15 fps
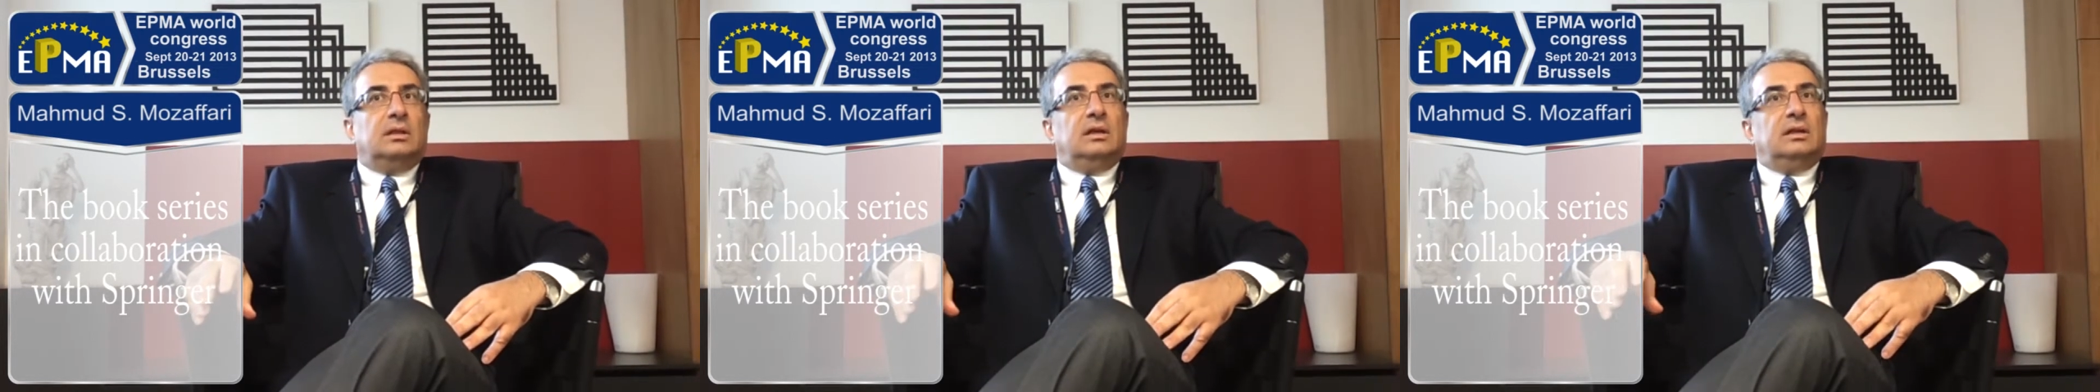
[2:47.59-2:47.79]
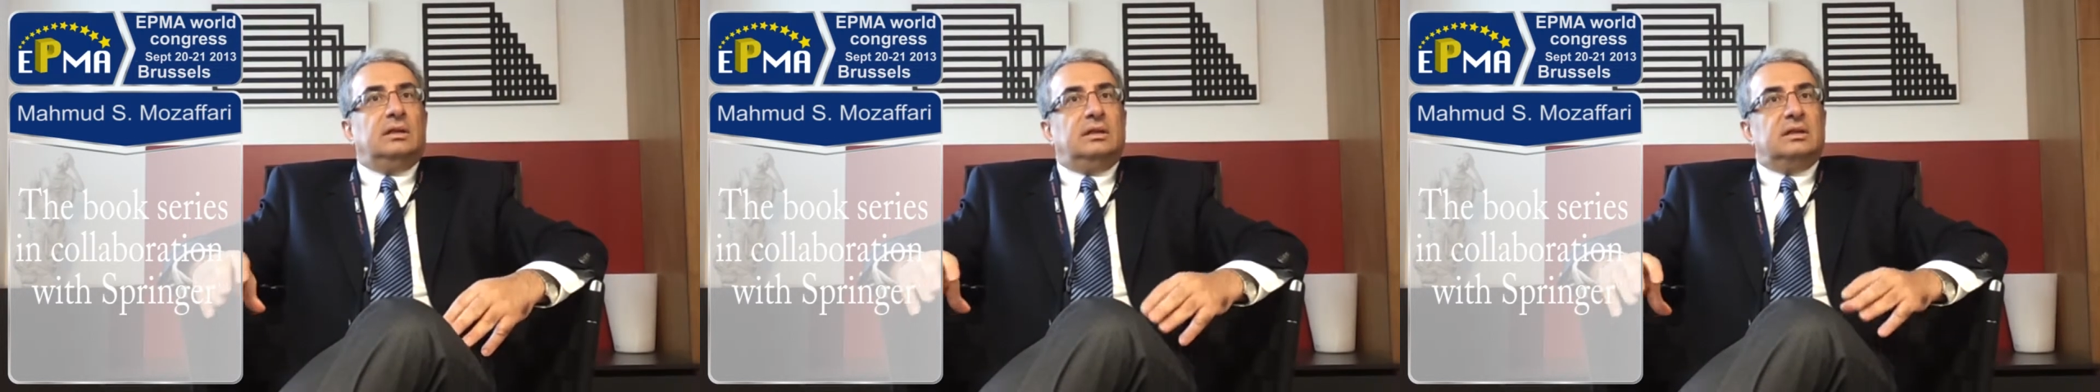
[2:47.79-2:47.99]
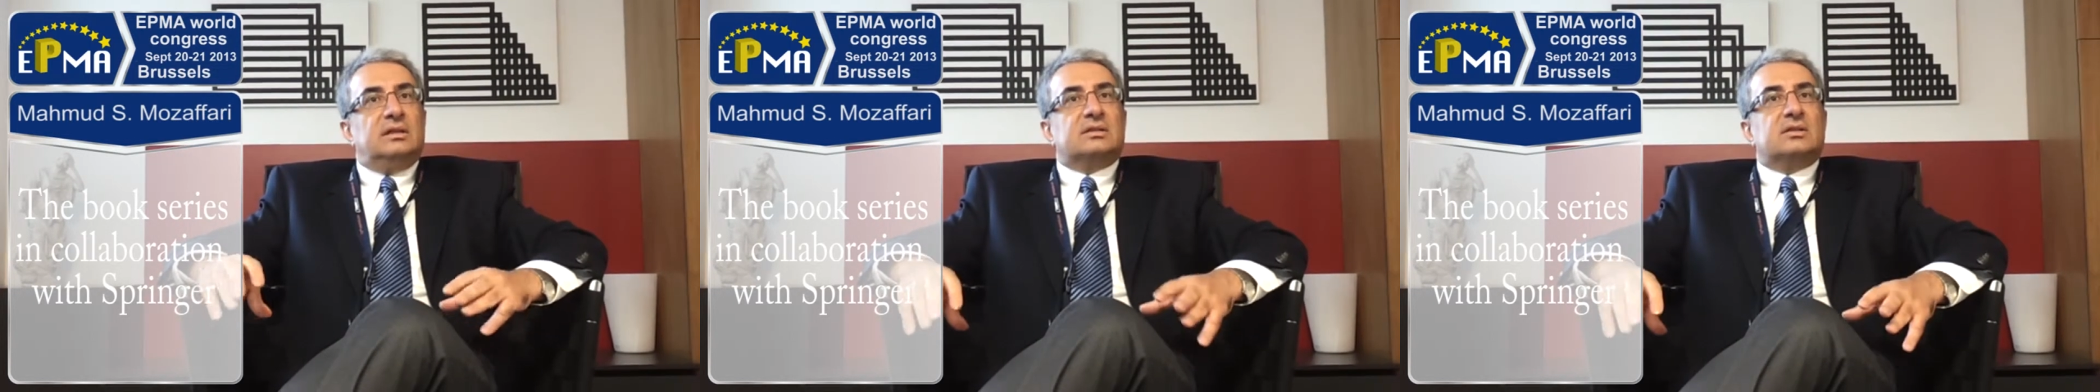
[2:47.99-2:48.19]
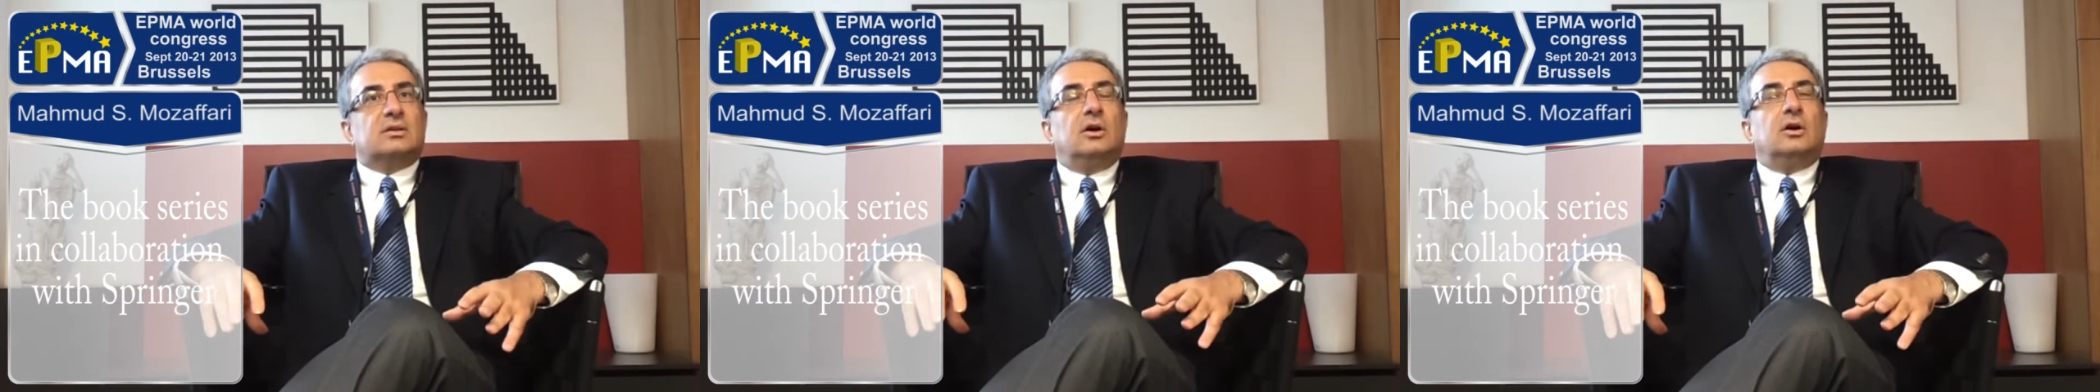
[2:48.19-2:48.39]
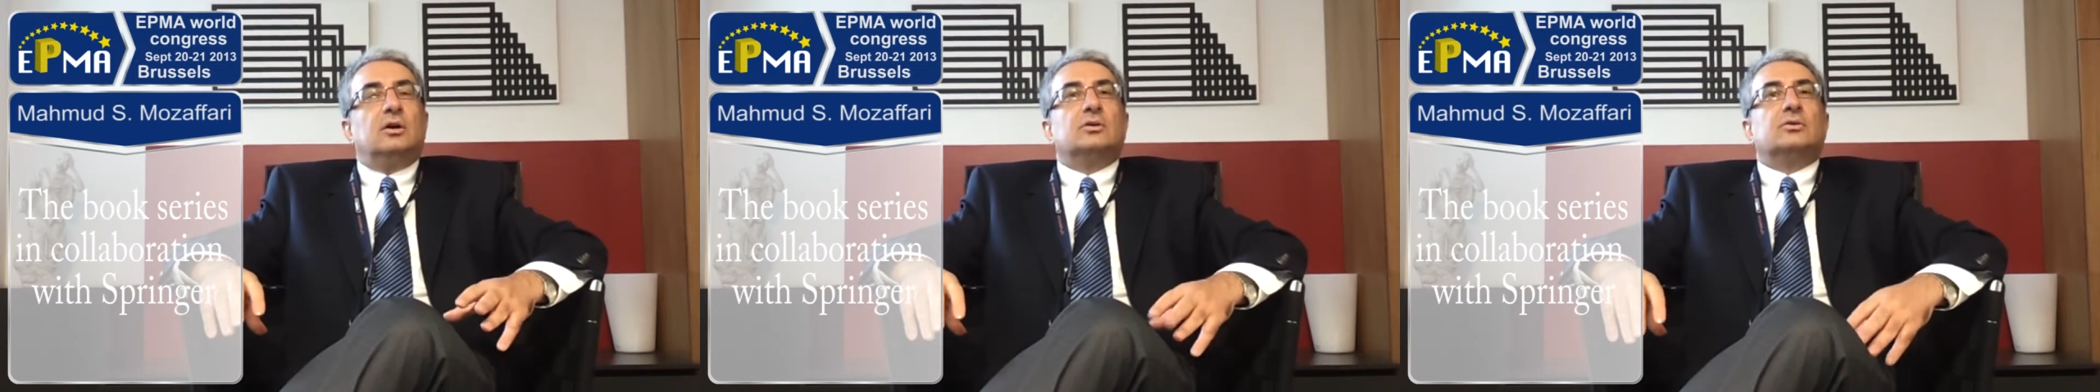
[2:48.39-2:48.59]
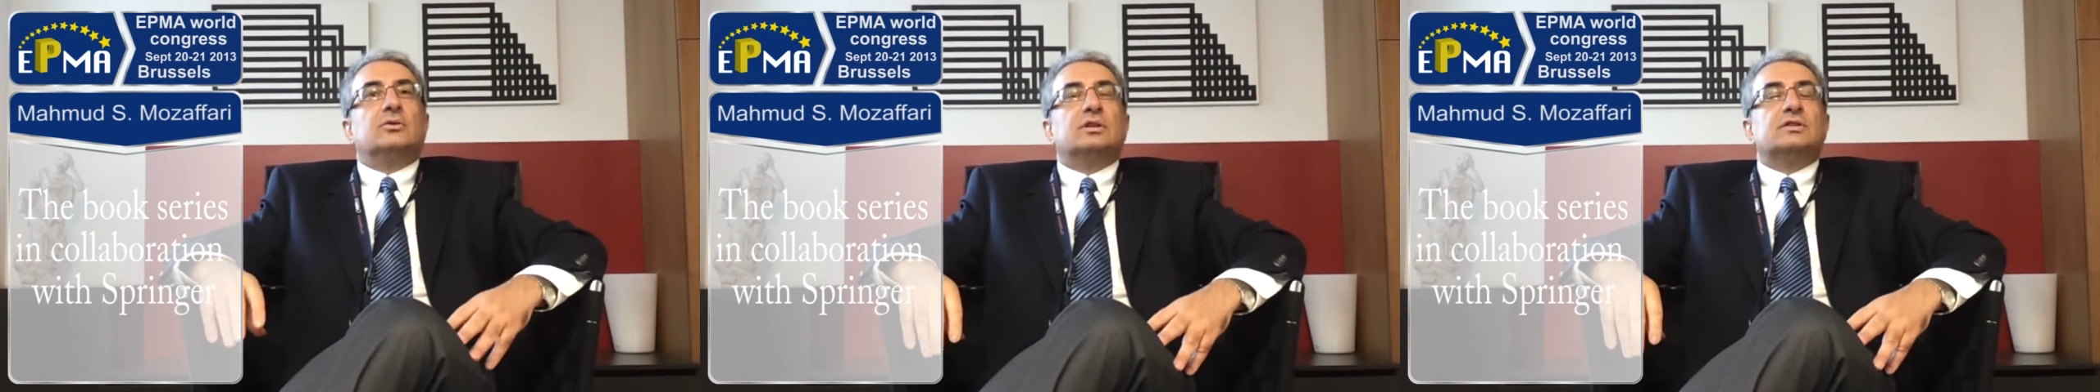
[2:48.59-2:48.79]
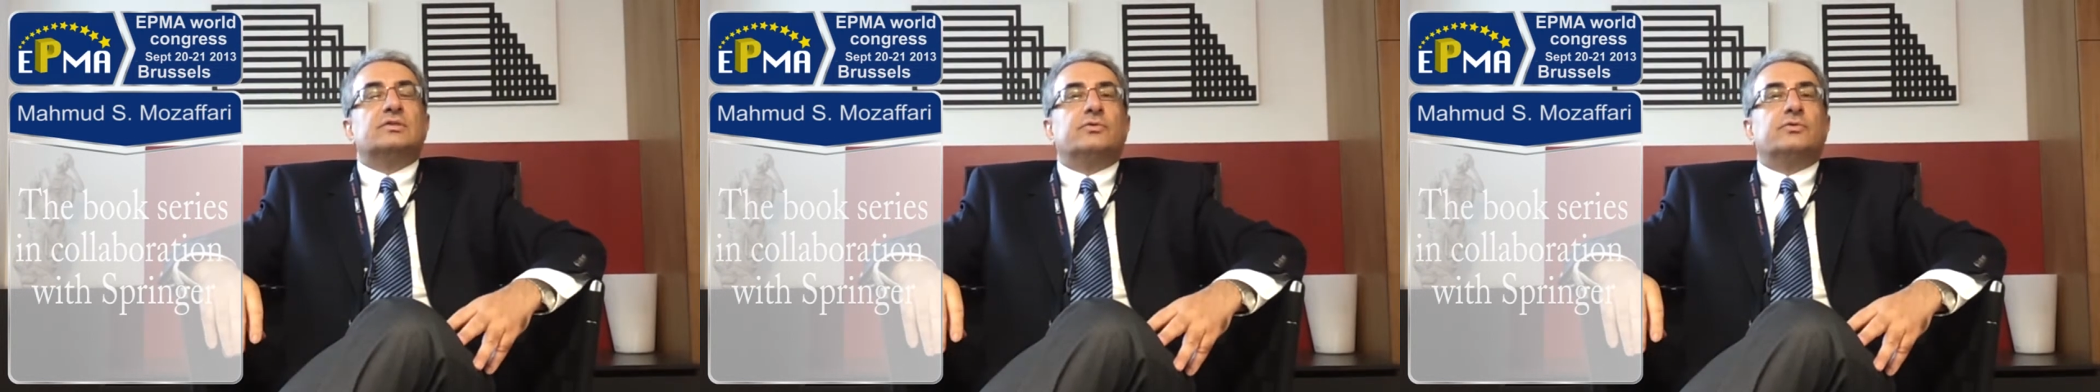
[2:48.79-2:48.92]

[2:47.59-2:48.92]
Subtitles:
In this Congress,